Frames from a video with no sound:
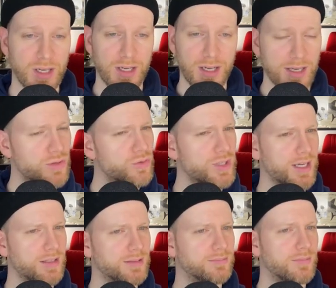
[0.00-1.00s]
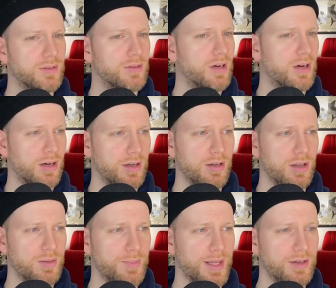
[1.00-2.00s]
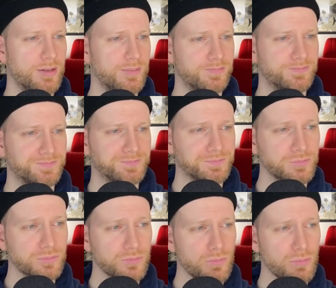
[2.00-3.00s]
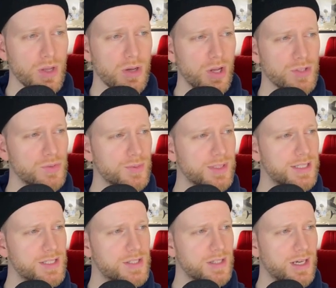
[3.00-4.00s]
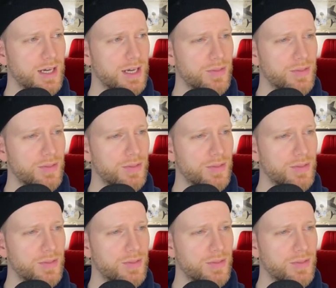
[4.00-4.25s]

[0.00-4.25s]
a new take on on the matter. Also released uh,